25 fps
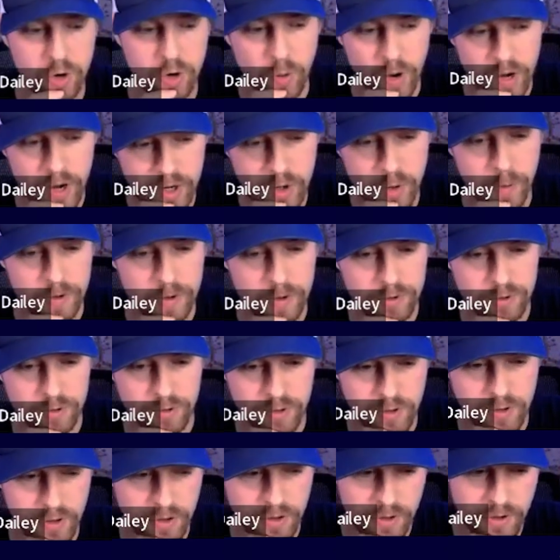Great
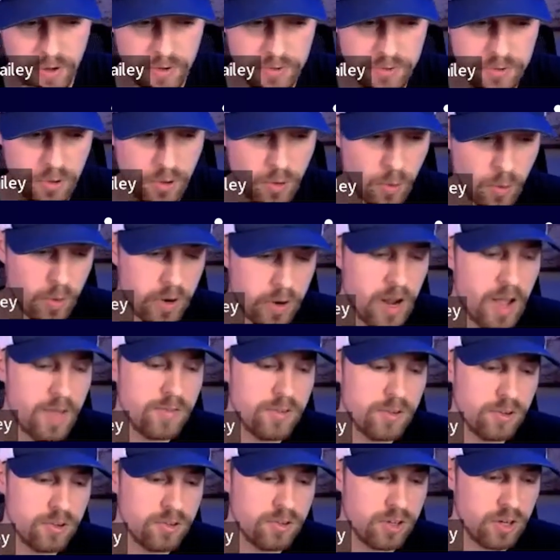question. So what I've
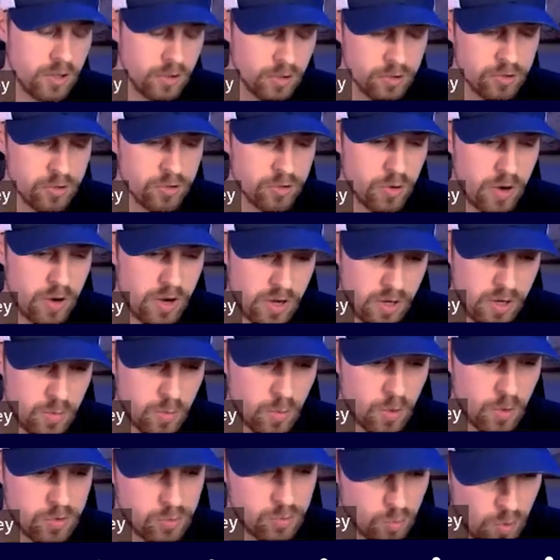just illustrated
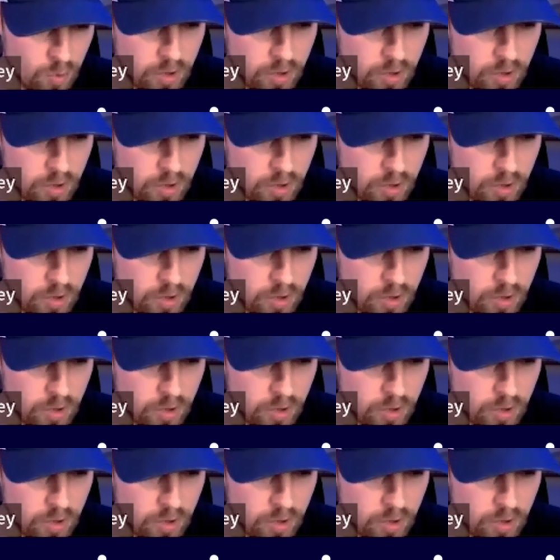was